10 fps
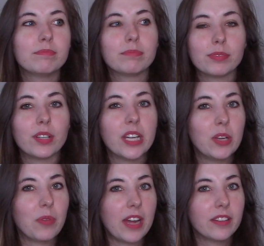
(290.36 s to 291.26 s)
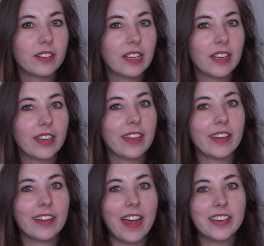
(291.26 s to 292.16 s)
pretty readily,
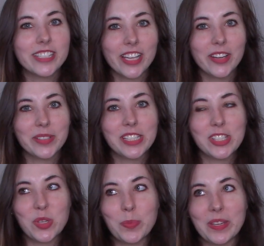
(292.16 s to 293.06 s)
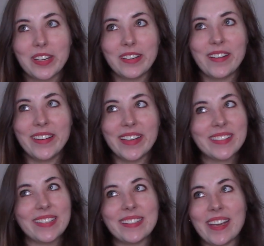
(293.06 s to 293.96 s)
and I just thought it was stupid and
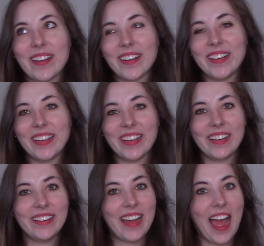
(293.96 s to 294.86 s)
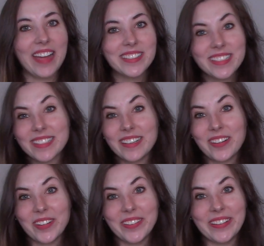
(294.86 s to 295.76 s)
unnecessary, and I just
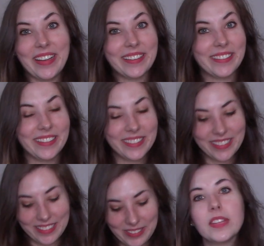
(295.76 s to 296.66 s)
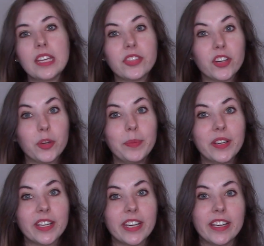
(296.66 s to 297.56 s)
didn't really like this. The third
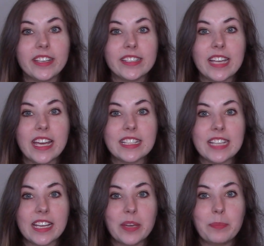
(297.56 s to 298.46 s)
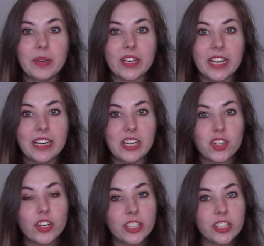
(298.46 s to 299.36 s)
book is a second book in a
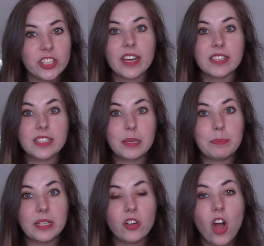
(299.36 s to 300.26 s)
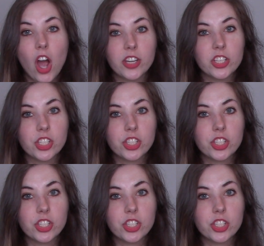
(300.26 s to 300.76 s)
trilogy. It is the Bill Hodges